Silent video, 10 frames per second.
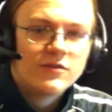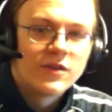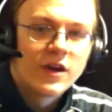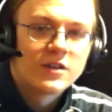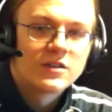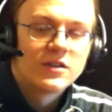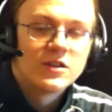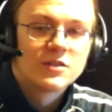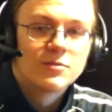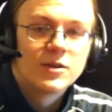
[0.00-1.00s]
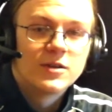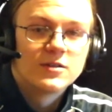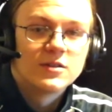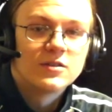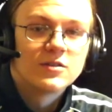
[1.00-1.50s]
vastly
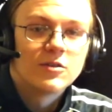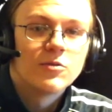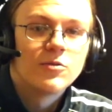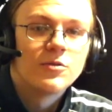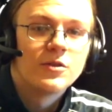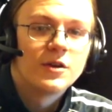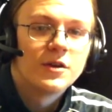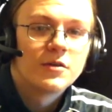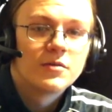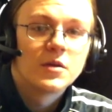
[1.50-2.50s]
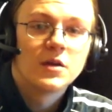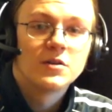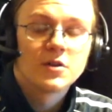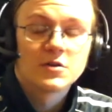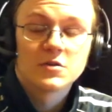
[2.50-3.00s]
explains this whole thing, and
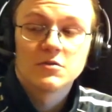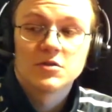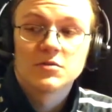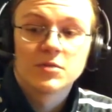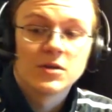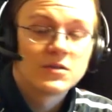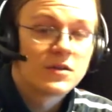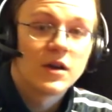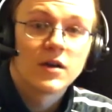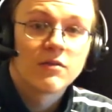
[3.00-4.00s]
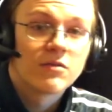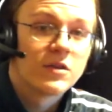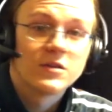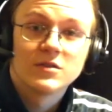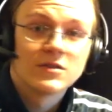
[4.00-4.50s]
it also explains a lot of
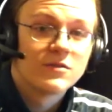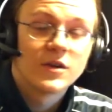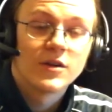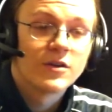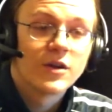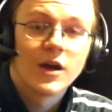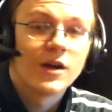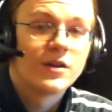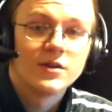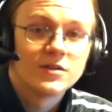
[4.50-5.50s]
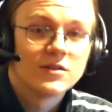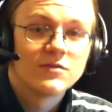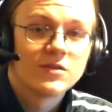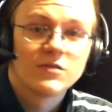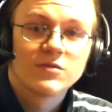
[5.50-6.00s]
things in varieties
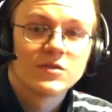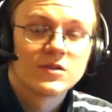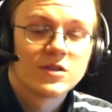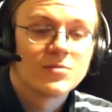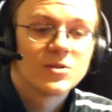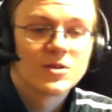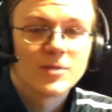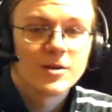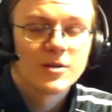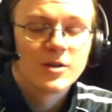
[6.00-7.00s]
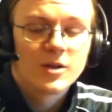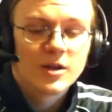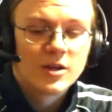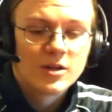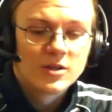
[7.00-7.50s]
of different subject matter.
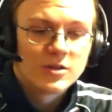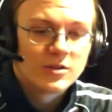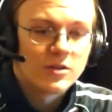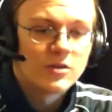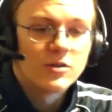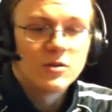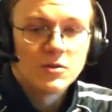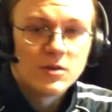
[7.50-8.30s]
So,